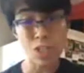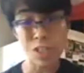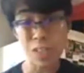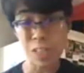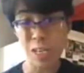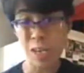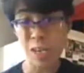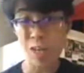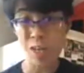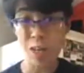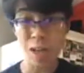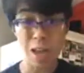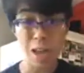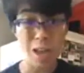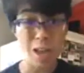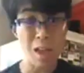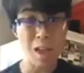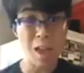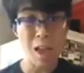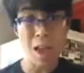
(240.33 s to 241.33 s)
and say,
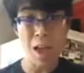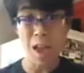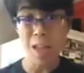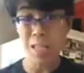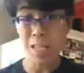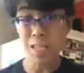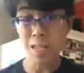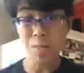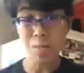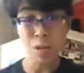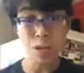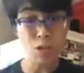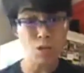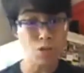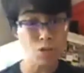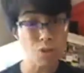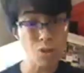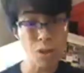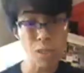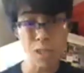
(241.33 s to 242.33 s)
okay, I need to make
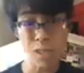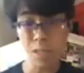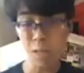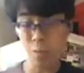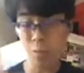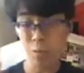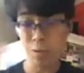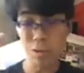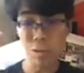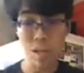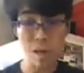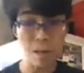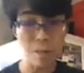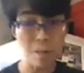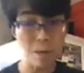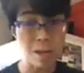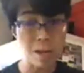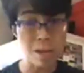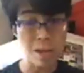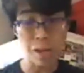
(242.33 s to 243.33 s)
sure I need to pull out
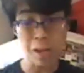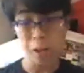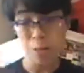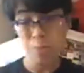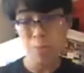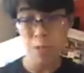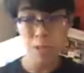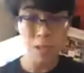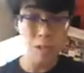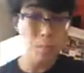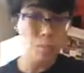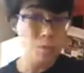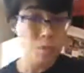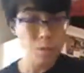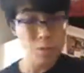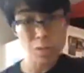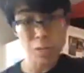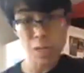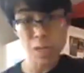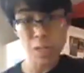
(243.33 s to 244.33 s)
my lean
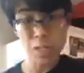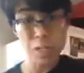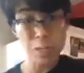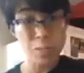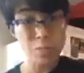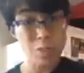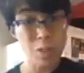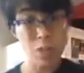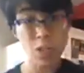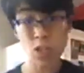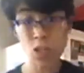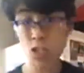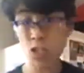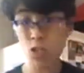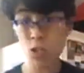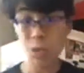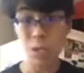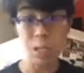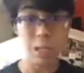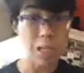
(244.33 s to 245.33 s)
protein and some veggies,
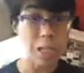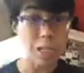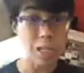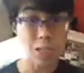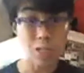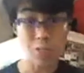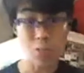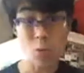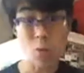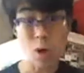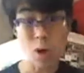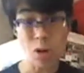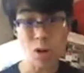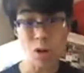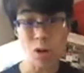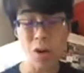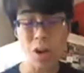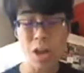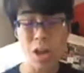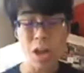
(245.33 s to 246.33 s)
drink lots of
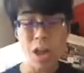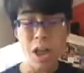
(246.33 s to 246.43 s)
water,